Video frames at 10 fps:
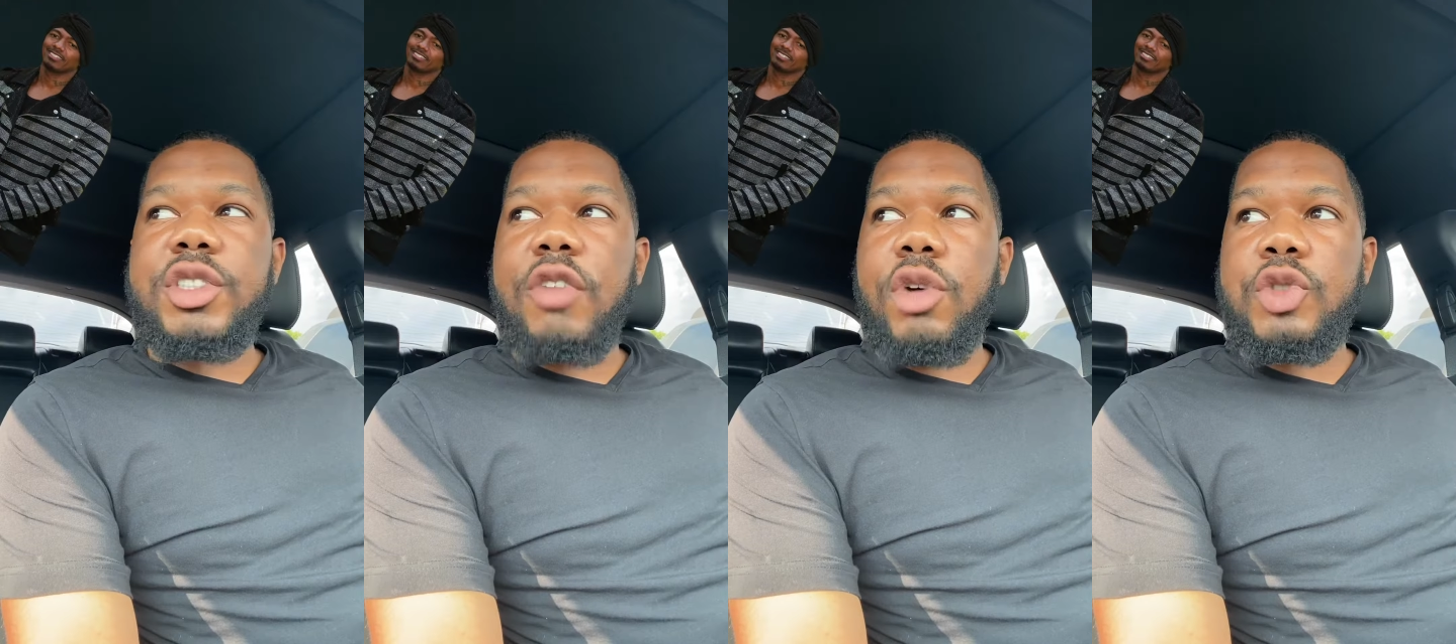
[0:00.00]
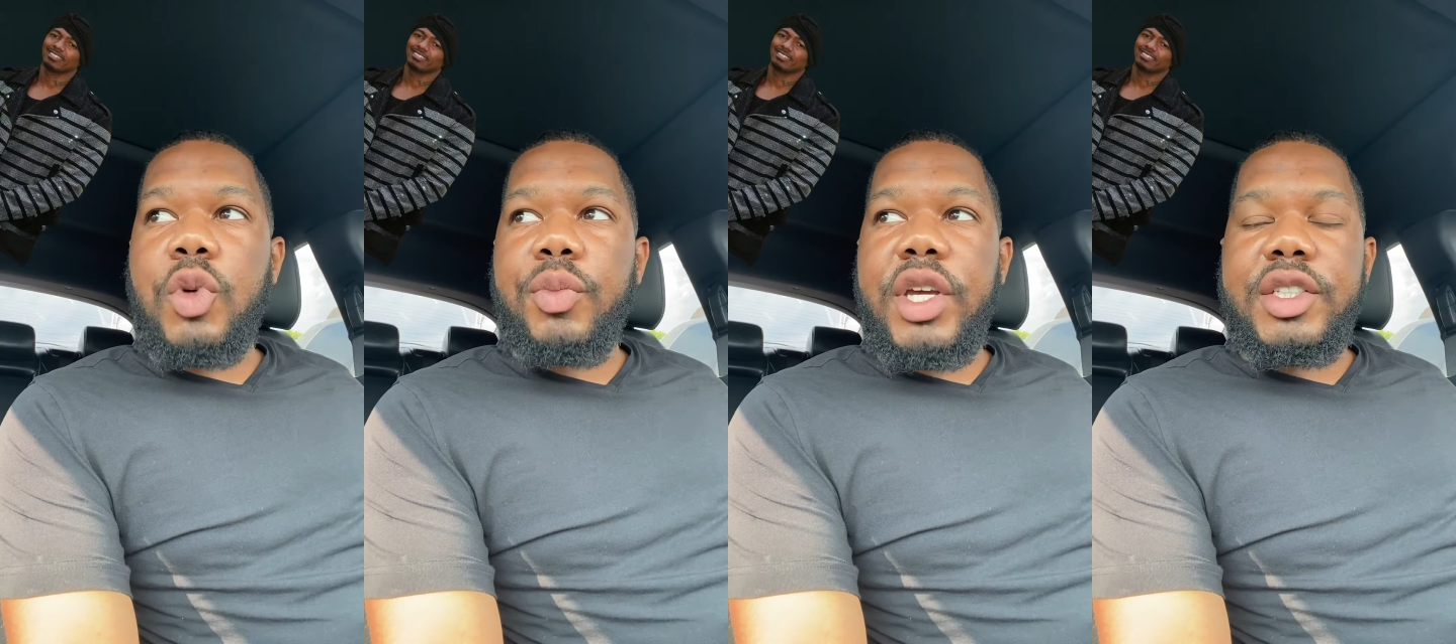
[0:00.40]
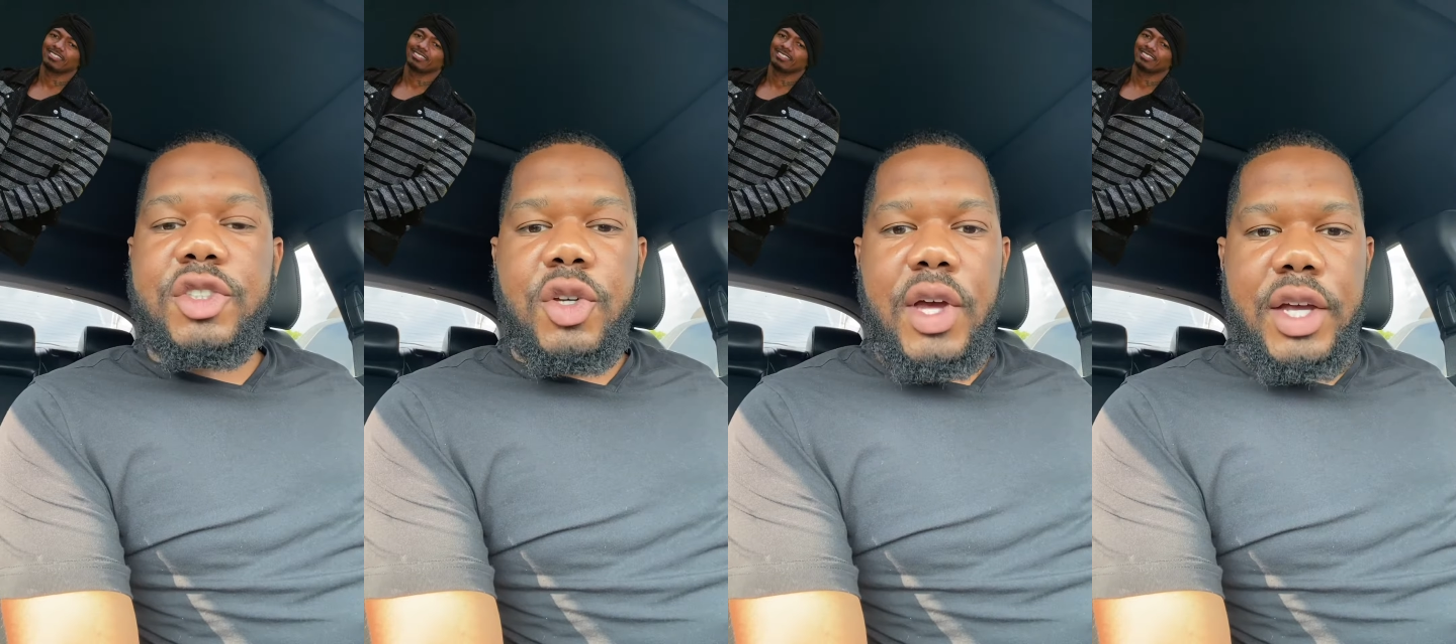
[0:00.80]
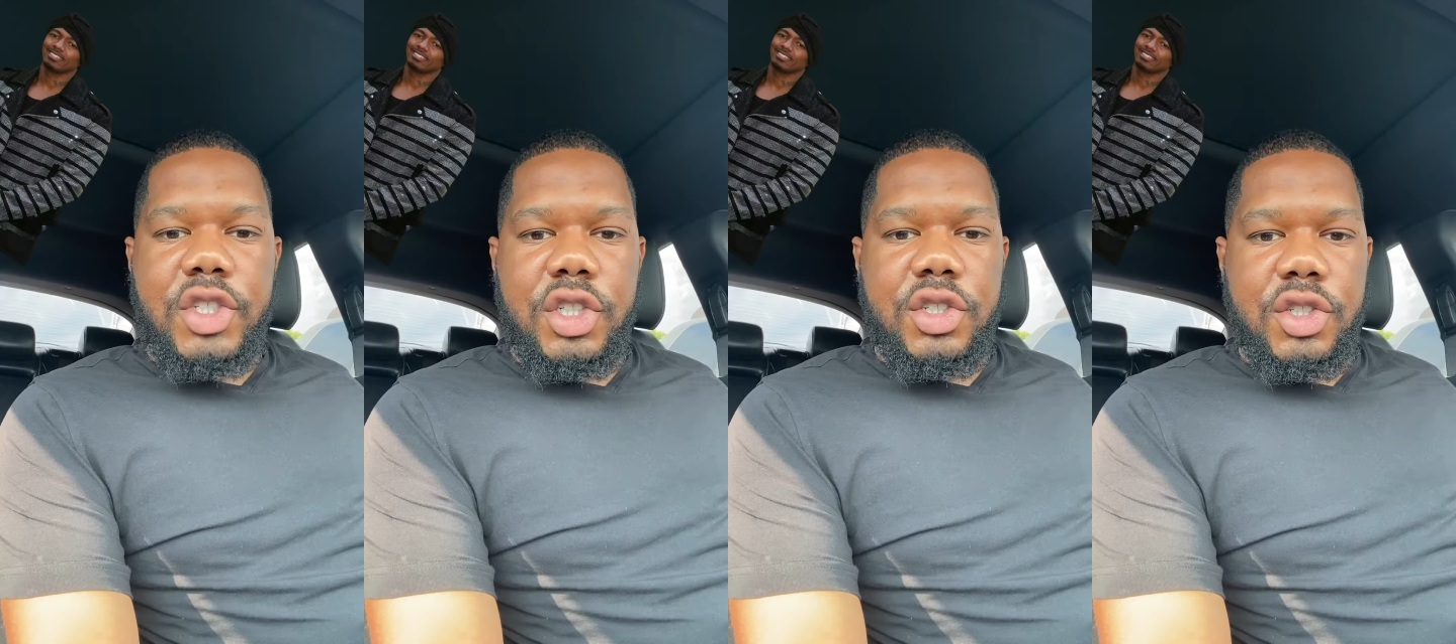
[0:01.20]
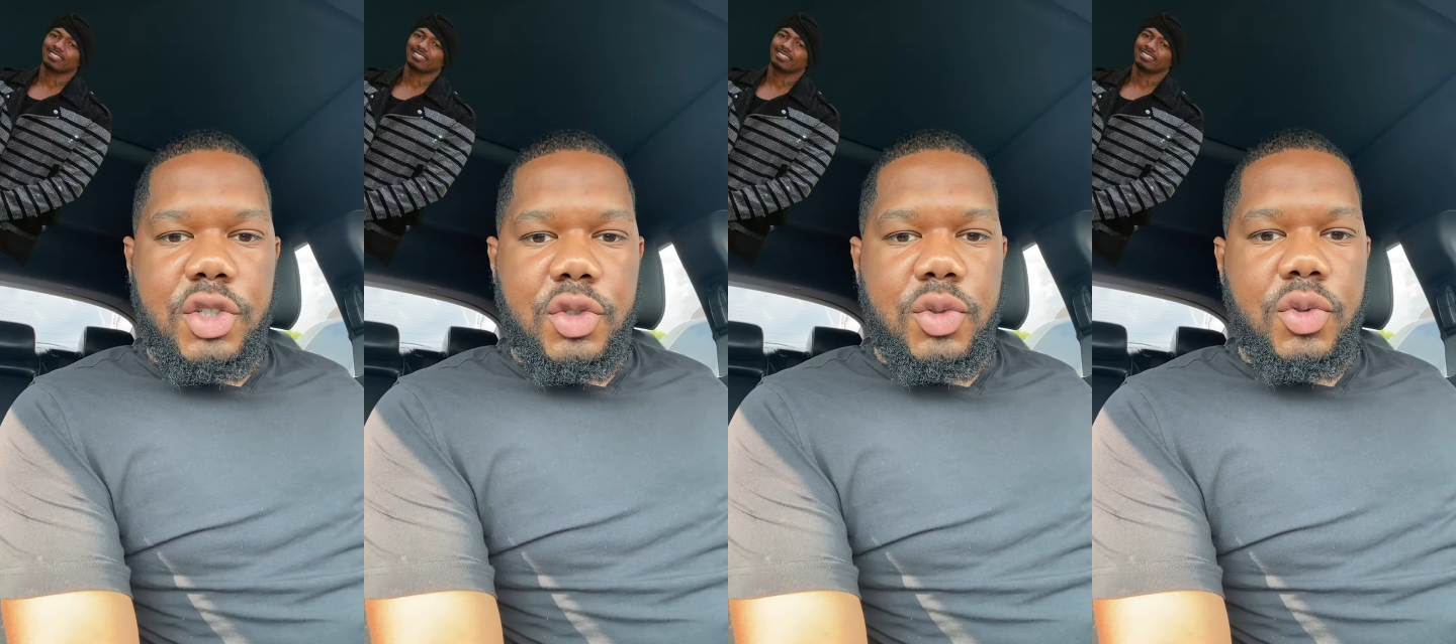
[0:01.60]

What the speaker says: have multiple mates, so I should too.